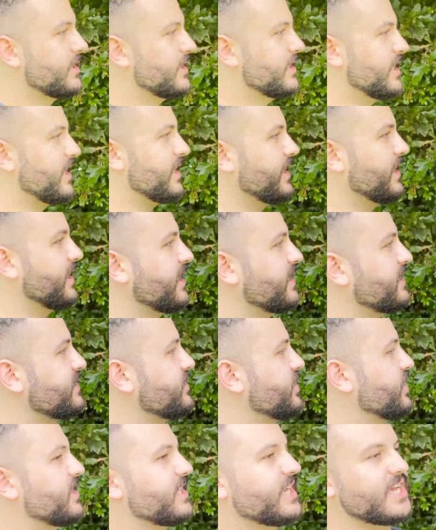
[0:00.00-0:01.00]
getting
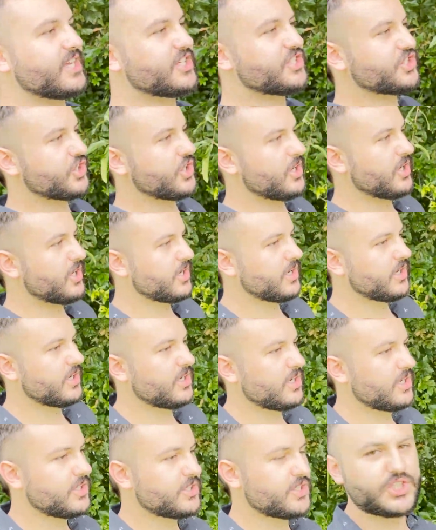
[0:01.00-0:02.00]
into nature,
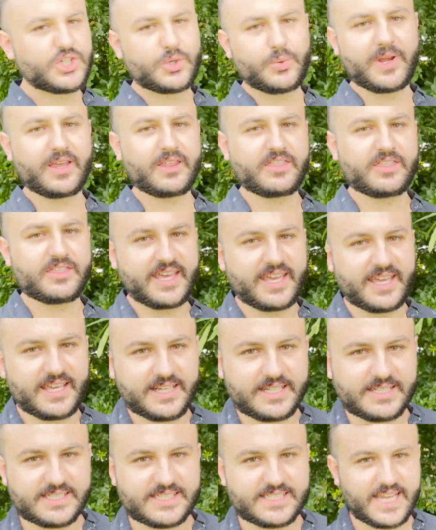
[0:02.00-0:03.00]
doing
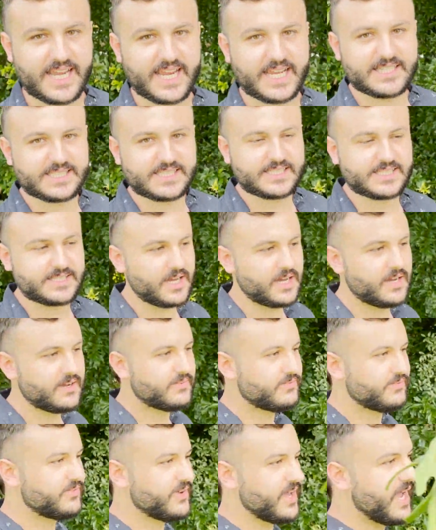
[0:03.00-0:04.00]
things and stuff,
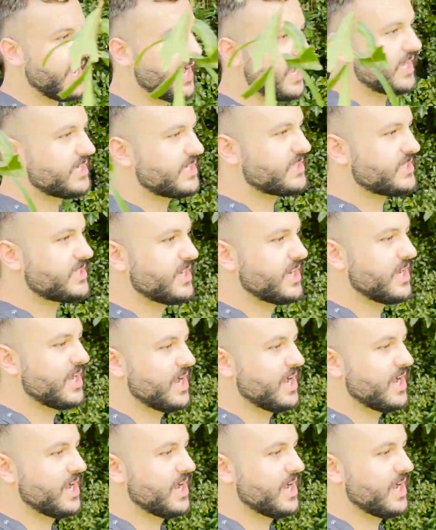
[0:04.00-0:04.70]
and